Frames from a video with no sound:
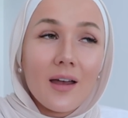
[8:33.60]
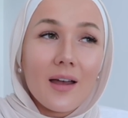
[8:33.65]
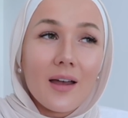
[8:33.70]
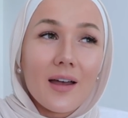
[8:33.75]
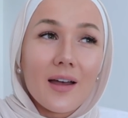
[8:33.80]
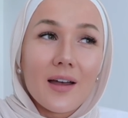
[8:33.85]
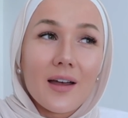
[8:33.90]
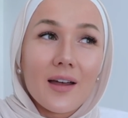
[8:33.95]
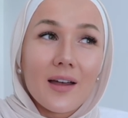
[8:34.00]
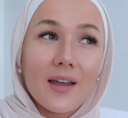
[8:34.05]

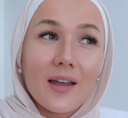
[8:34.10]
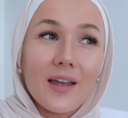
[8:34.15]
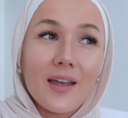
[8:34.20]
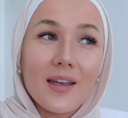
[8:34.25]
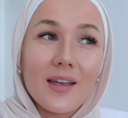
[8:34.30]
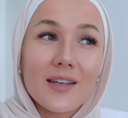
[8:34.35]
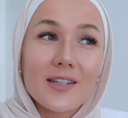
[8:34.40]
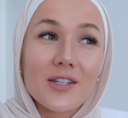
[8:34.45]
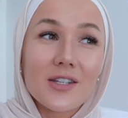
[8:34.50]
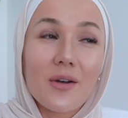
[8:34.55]

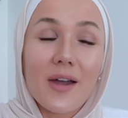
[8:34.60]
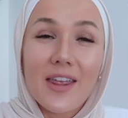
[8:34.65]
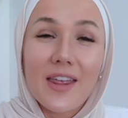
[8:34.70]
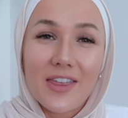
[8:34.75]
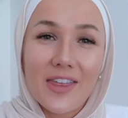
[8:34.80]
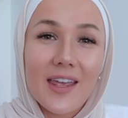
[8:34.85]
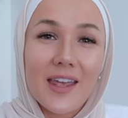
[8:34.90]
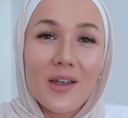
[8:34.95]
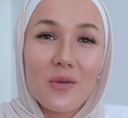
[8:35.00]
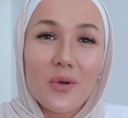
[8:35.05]
So I
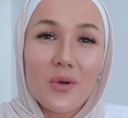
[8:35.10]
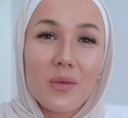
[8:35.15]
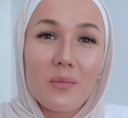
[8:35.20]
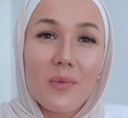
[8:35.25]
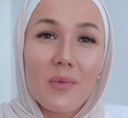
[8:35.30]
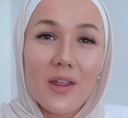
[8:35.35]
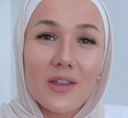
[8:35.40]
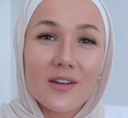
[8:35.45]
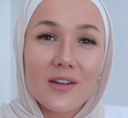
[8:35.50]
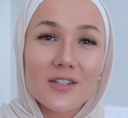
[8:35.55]
think with
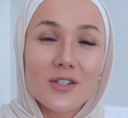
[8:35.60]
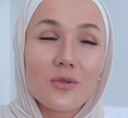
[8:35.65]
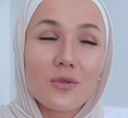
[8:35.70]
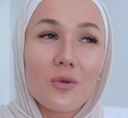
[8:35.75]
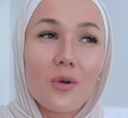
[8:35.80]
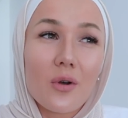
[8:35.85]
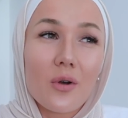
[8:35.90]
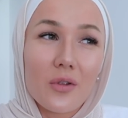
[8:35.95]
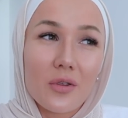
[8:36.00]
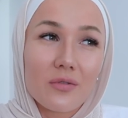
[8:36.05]
mothers who
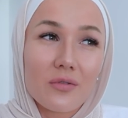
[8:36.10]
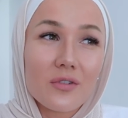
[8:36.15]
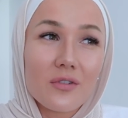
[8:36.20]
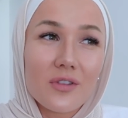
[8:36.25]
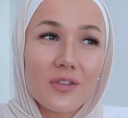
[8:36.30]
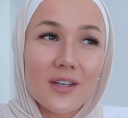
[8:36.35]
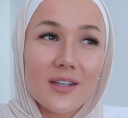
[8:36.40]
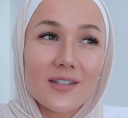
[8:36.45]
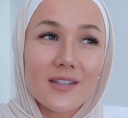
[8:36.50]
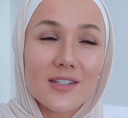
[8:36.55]
go through
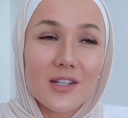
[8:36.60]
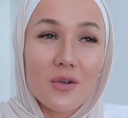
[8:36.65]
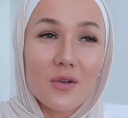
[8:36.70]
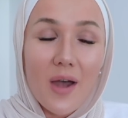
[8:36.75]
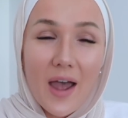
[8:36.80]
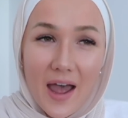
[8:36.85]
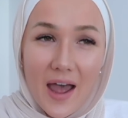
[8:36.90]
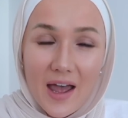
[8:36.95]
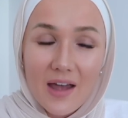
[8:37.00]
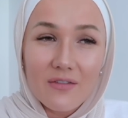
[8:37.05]
this, you
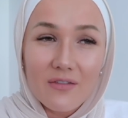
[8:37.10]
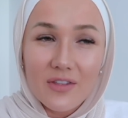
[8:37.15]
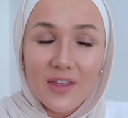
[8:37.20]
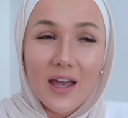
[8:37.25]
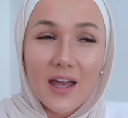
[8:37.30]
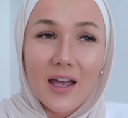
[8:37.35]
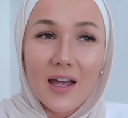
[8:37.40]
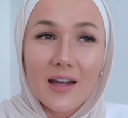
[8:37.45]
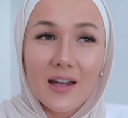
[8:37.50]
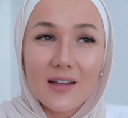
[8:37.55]
have
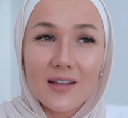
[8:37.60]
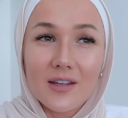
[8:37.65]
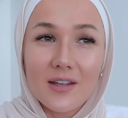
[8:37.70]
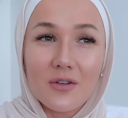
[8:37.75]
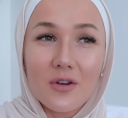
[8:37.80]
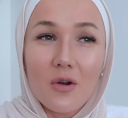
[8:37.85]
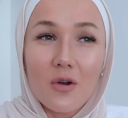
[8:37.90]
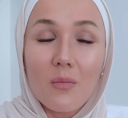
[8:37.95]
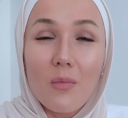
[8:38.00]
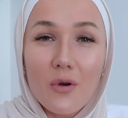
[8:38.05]
that, you
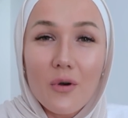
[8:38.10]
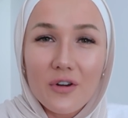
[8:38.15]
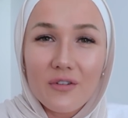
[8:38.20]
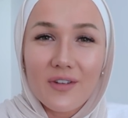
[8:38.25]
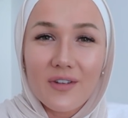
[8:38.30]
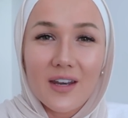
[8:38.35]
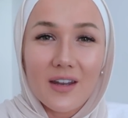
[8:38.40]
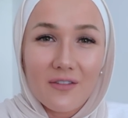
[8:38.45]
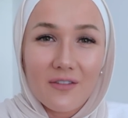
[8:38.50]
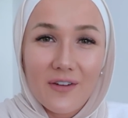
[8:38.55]
know,
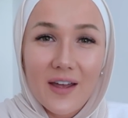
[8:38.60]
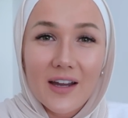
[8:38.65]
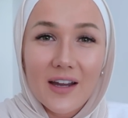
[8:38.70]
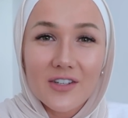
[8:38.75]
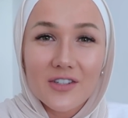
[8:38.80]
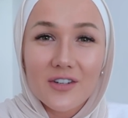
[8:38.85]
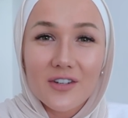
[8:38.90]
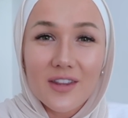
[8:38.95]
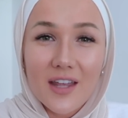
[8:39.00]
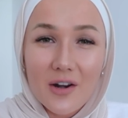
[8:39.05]
motivating
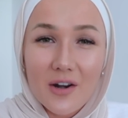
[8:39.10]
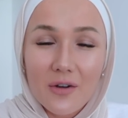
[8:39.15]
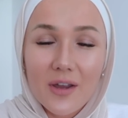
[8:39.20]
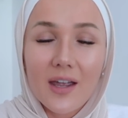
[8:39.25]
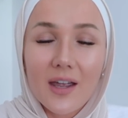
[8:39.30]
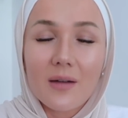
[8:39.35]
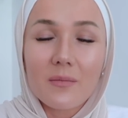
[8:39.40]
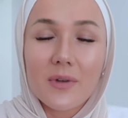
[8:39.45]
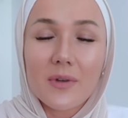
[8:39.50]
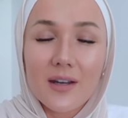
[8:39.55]
factor that,
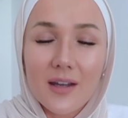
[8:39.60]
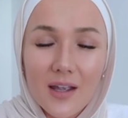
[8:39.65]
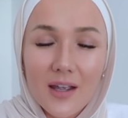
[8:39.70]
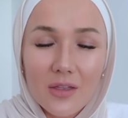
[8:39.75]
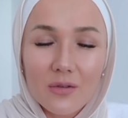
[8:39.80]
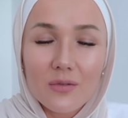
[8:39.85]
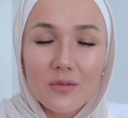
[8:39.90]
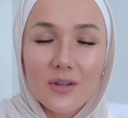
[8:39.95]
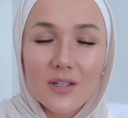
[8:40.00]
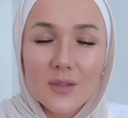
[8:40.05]
okay, I'm going to get
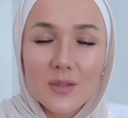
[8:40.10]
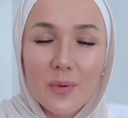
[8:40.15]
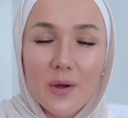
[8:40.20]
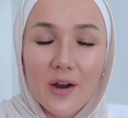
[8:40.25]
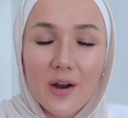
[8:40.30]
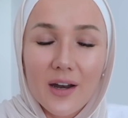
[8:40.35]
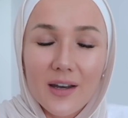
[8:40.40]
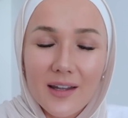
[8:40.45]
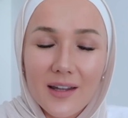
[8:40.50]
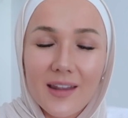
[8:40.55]
through this
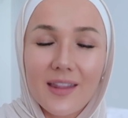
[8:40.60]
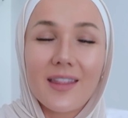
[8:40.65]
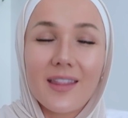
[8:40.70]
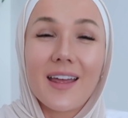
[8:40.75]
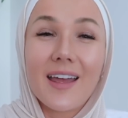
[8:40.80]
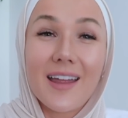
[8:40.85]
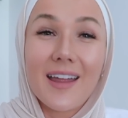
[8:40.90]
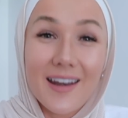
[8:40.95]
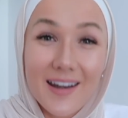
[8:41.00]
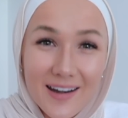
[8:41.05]
part, and
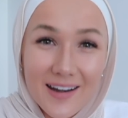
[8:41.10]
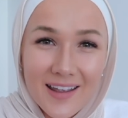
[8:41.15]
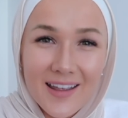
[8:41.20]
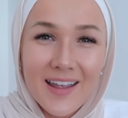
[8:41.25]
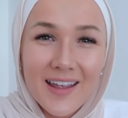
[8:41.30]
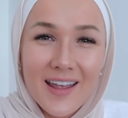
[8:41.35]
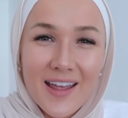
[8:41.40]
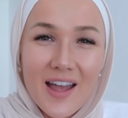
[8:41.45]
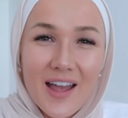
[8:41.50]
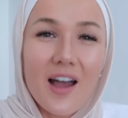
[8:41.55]
then
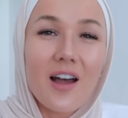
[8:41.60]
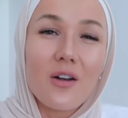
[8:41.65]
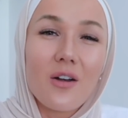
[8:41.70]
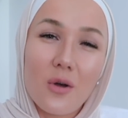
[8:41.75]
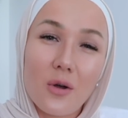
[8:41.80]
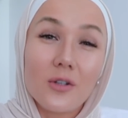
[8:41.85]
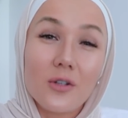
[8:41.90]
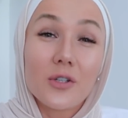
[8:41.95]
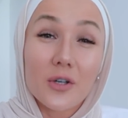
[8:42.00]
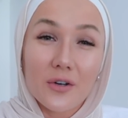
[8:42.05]
I'll
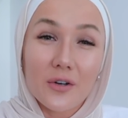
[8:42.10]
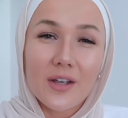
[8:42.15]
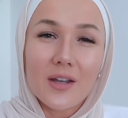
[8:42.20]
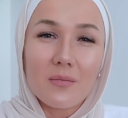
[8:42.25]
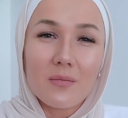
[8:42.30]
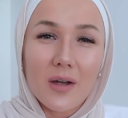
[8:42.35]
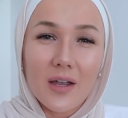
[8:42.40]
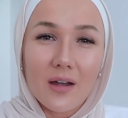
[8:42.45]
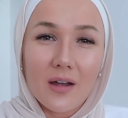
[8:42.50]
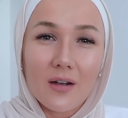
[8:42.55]
hold her in
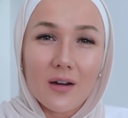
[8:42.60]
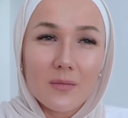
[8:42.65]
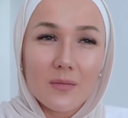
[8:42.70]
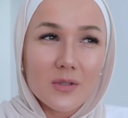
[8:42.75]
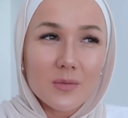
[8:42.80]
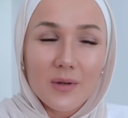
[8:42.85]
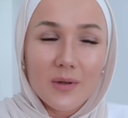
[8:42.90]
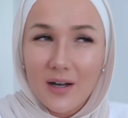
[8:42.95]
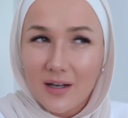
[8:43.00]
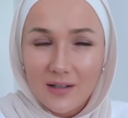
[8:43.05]
my arms.
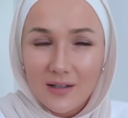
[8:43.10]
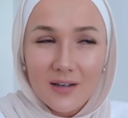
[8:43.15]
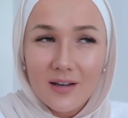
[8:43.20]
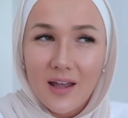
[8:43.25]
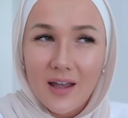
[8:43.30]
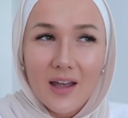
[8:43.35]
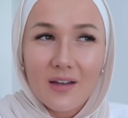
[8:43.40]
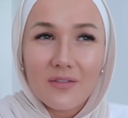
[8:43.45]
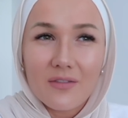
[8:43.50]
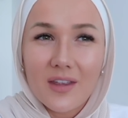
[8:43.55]
But I didn't
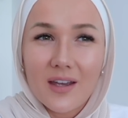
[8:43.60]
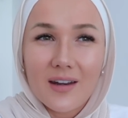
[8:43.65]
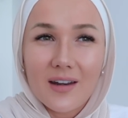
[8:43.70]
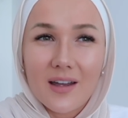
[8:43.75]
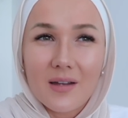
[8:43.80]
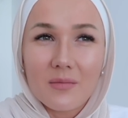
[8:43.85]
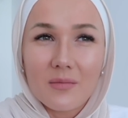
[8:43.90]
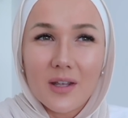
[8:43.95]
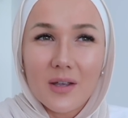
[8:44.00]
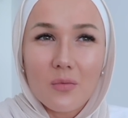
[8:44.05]
have that.
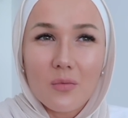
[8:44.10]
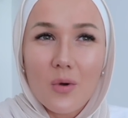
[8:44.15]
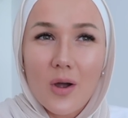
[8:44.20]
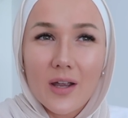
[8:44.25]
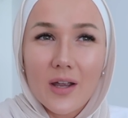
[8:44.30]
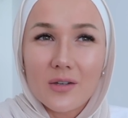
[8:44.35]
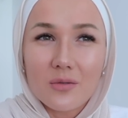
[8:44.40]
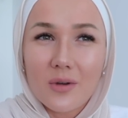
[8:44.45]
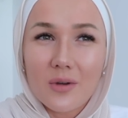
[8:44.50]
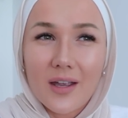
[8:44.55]
I'm like,
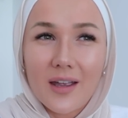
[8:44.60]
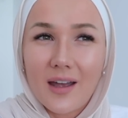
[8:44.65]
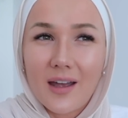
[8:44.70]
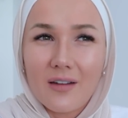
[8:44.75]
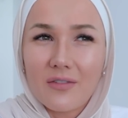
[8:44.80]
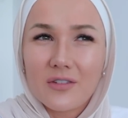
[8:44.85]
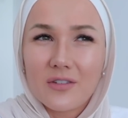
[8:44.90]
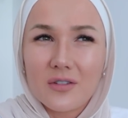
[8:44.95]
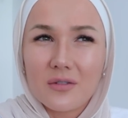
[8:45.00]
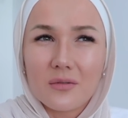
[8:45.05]
why do I
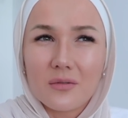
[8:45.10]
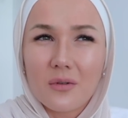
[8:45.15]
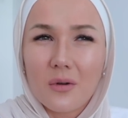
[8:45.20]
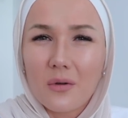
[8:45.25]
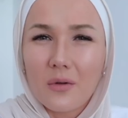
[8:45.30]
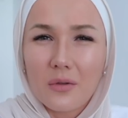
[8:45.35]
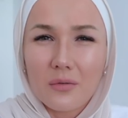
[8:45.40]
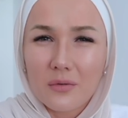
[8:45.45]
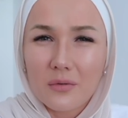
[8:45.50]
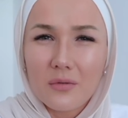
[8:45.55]
have to
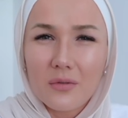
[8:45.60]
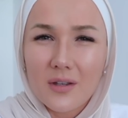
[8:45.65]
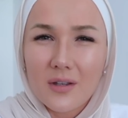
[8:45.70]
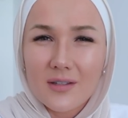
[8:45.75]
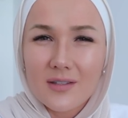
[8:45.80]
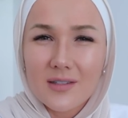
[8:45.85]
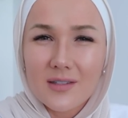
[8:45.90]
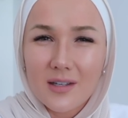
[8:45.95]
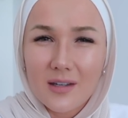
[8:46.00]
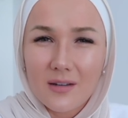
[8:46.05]
go through
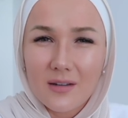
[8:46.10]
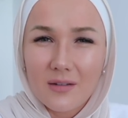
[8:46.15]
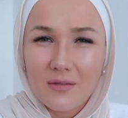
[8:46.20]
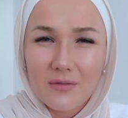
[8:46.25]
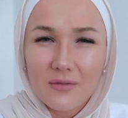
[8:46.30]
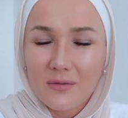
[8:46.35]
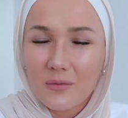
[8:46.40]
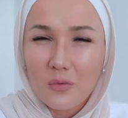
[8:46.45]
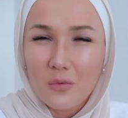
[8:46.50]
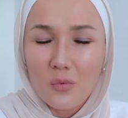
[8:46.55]
this?
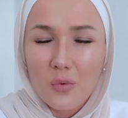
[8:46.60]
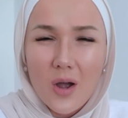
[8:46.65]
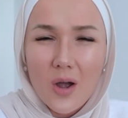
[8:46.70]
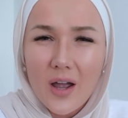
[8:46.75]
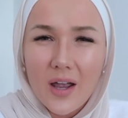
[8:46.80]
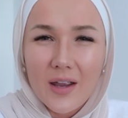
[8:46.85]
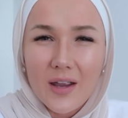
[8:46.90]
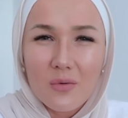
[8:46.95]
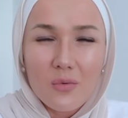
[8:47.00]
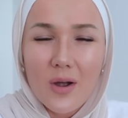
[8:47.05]

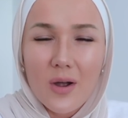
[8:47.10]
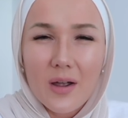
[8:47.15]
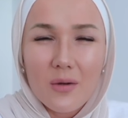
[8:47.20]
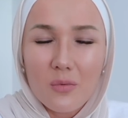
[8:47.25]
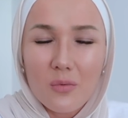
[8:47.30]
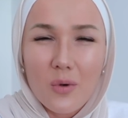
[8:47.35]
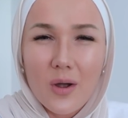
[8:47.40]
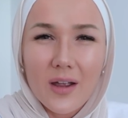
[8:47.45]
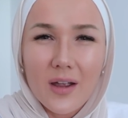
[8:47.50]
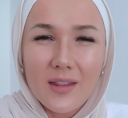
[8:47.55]

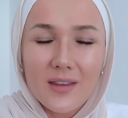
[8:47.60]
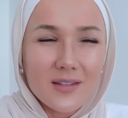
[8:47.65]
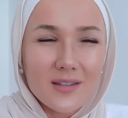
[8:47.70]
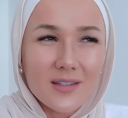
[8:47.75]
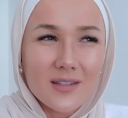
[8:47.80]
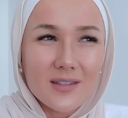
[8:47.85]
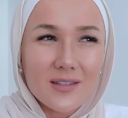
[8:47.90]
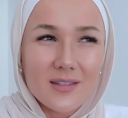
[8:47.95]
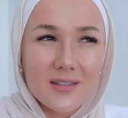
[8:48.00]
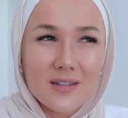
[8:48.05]
Why? This
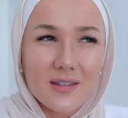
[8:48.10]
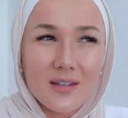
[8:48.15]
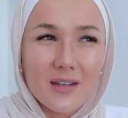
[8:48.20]
is